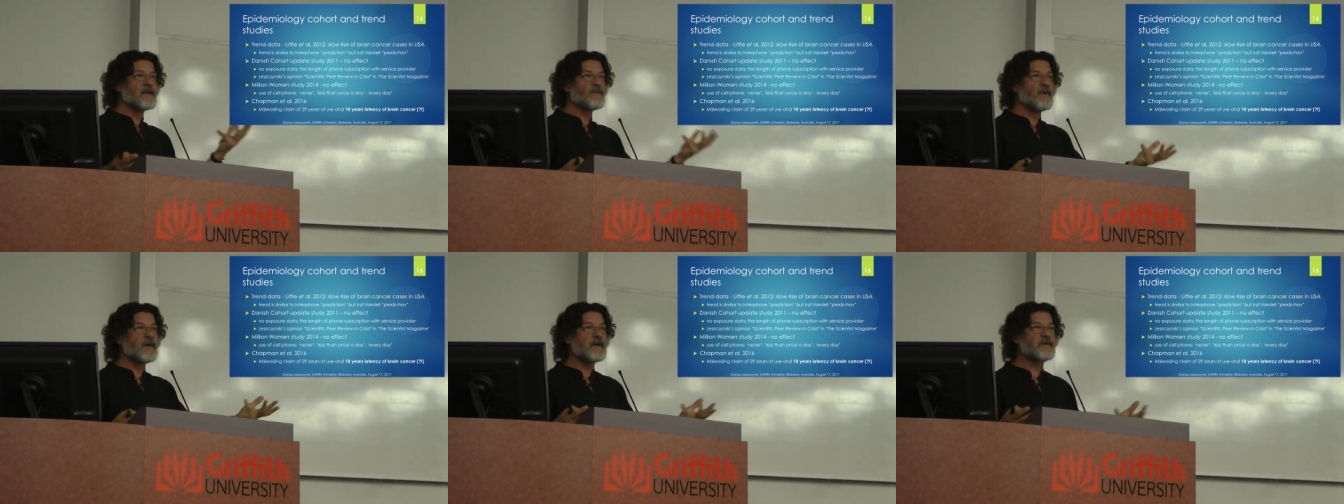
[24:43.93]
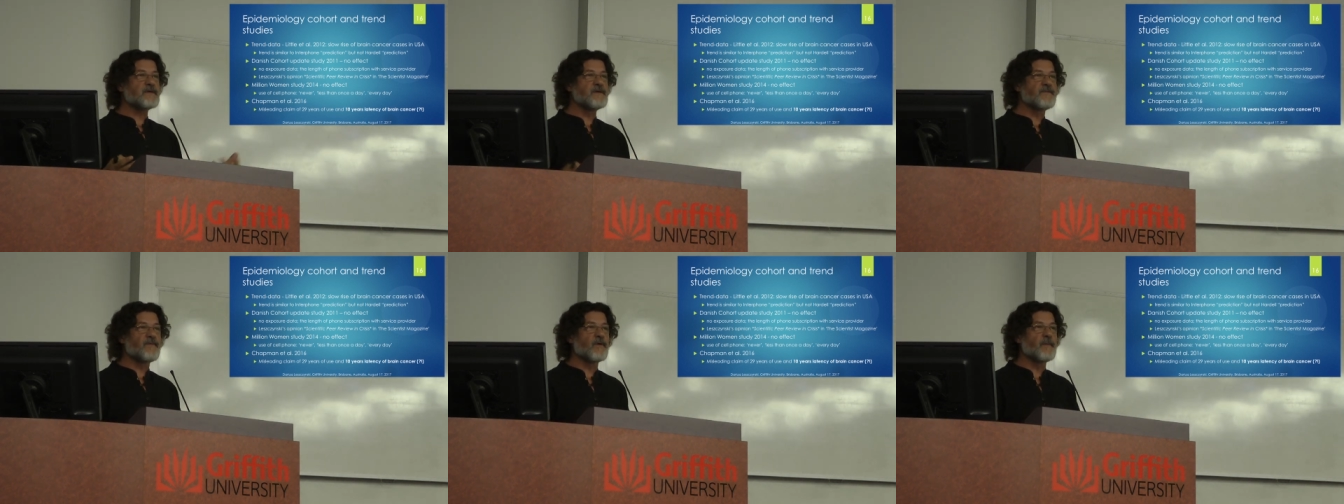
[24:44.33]
and we
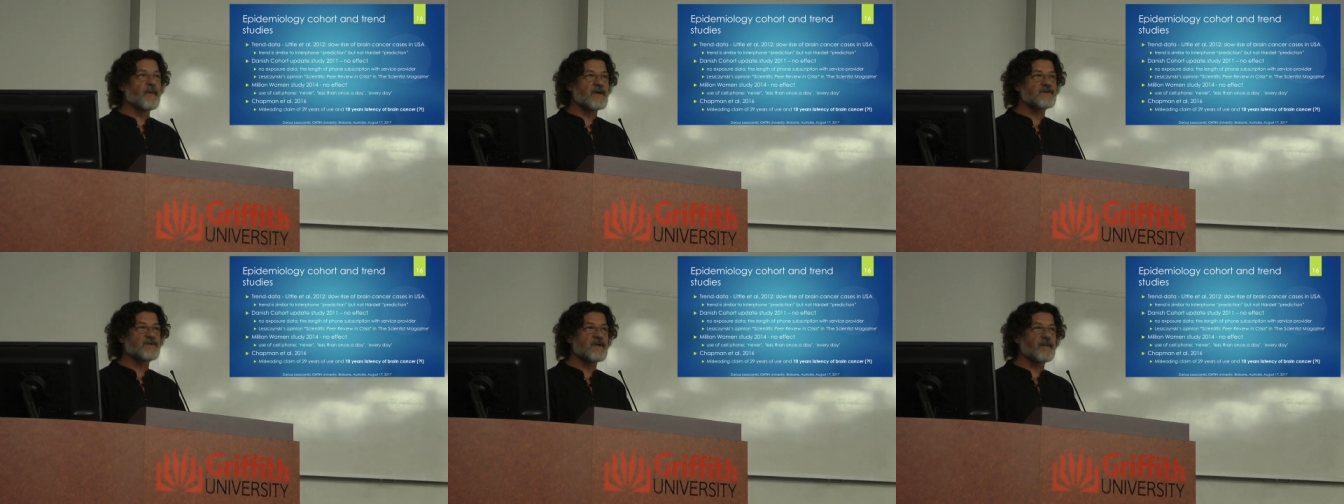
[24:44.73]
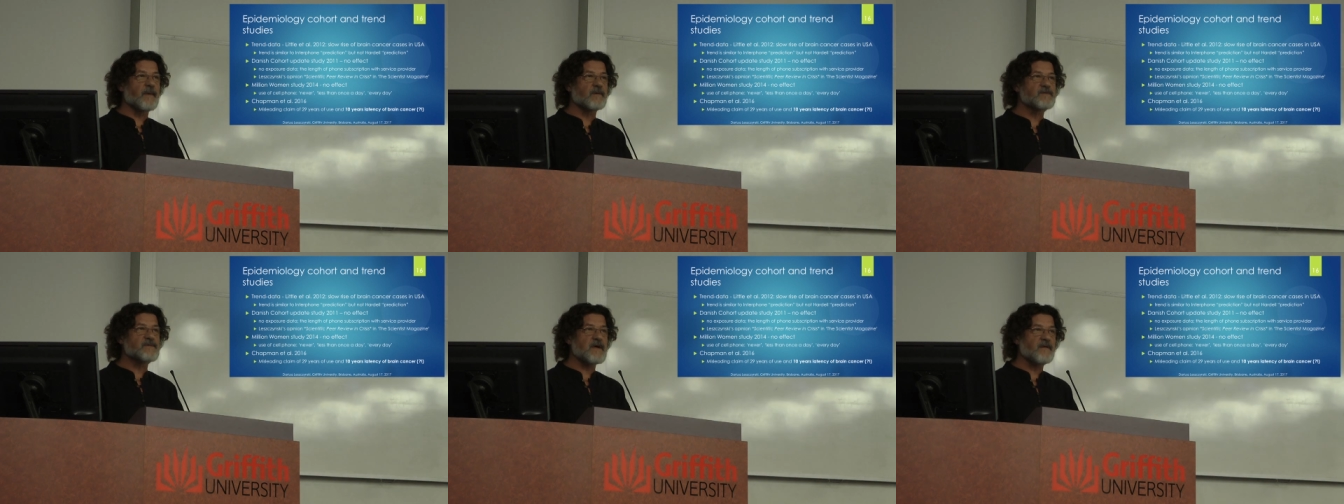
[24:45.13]
get
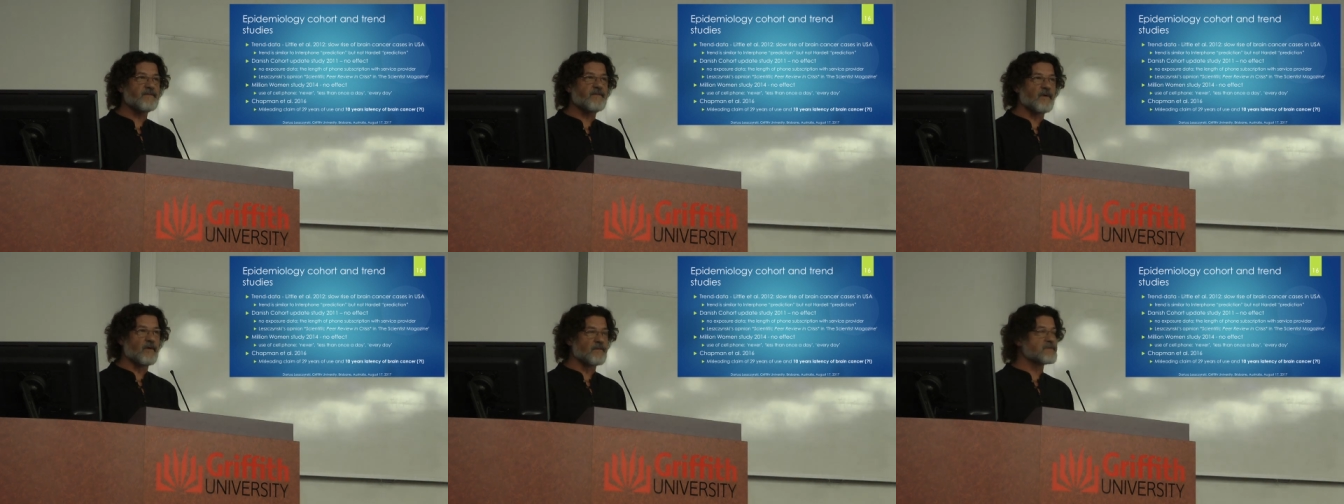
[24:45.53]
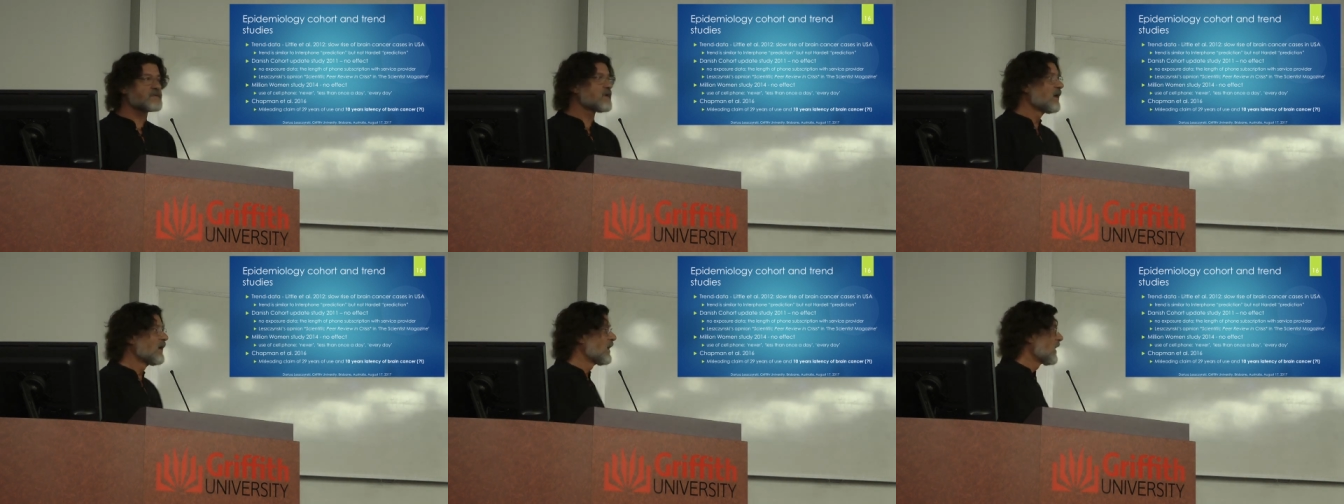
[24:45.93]
information about cell
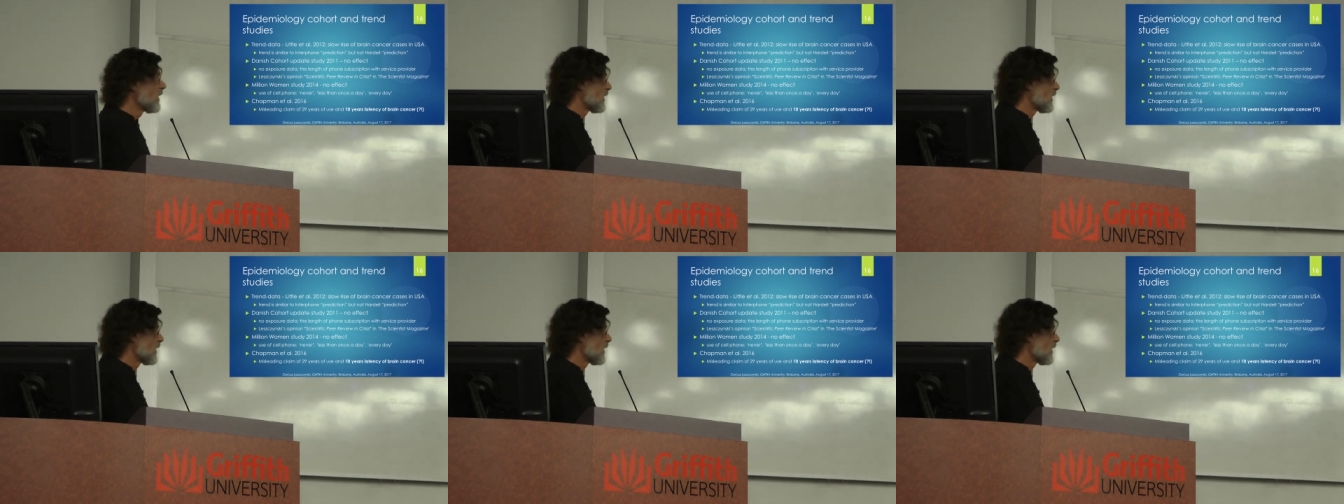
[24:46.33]
phones.